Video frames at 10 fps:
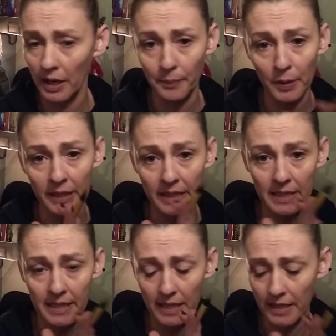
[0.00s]
putting
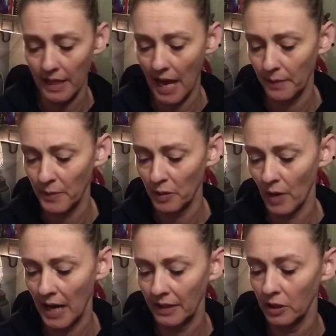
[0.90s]
us in alignment,
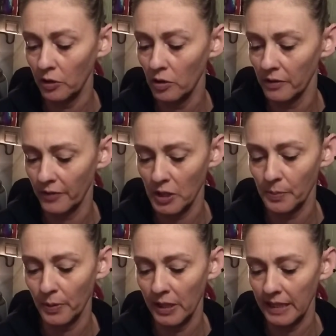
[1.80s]
right? The universe
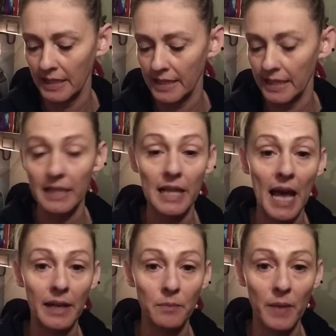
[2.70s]
putting us in
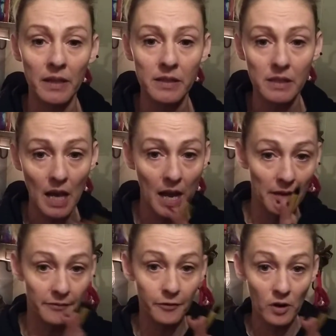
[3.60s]
alignment
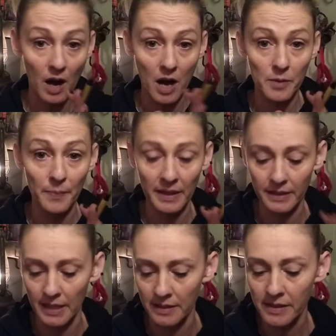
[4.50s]
for our
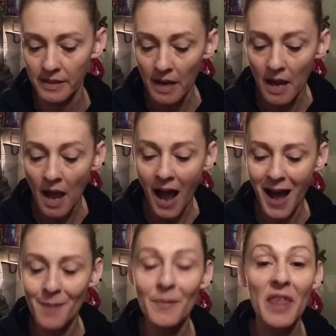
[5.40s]
abundance.
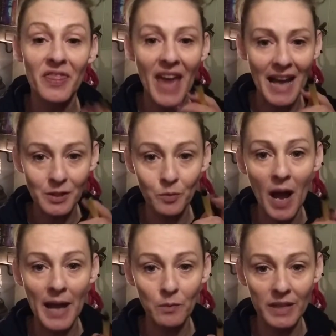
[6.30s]
That's
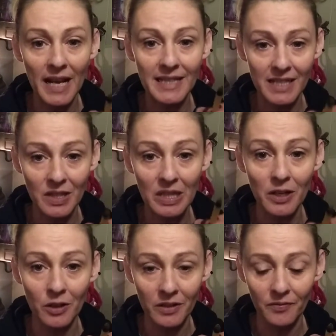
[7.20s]
why when I did the
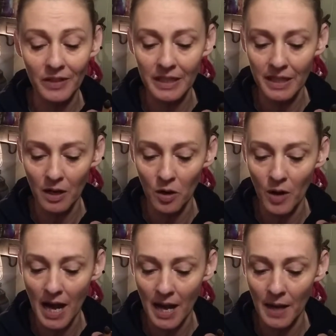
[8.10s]
Earth
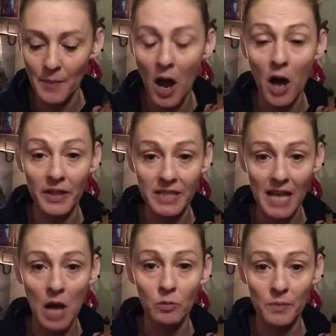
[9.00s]
video, all the
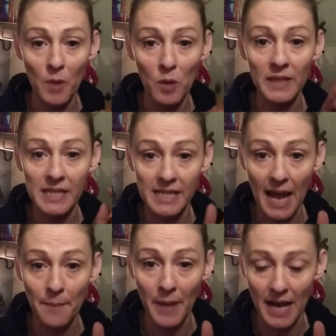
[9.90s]
tower moments,
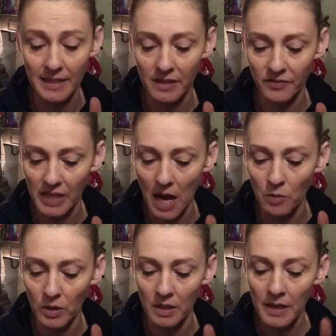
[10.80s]
that massive
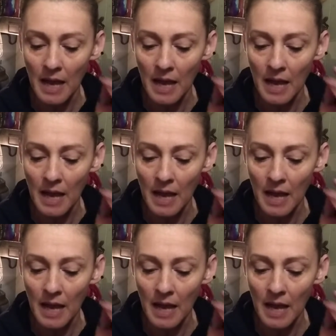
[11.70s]
tower